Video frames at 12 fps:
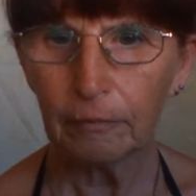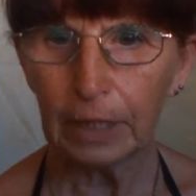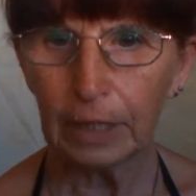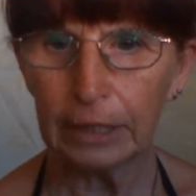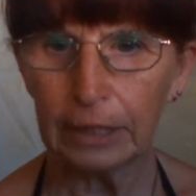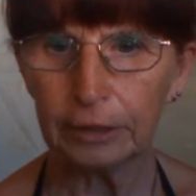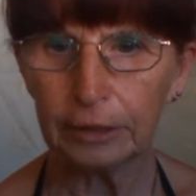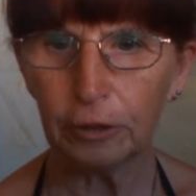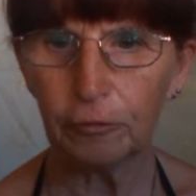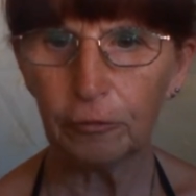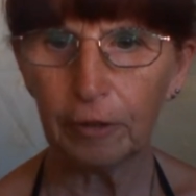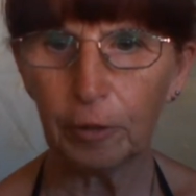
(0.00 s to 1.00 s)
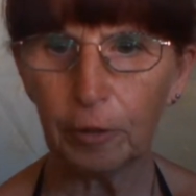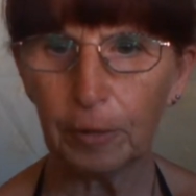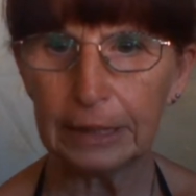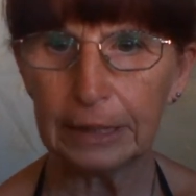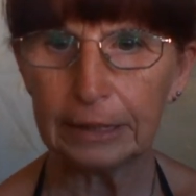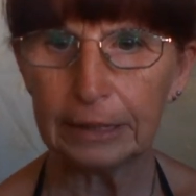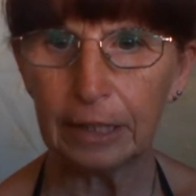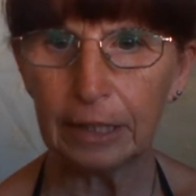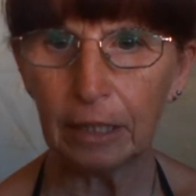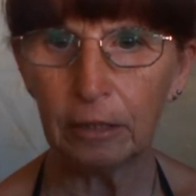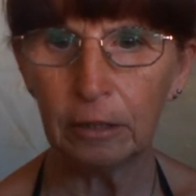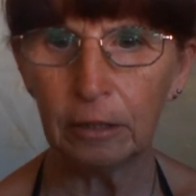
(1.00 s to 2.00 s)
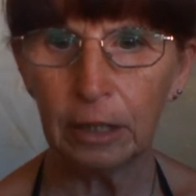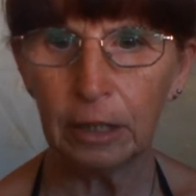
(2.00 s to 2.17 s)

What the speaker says: And it's good for everyone to know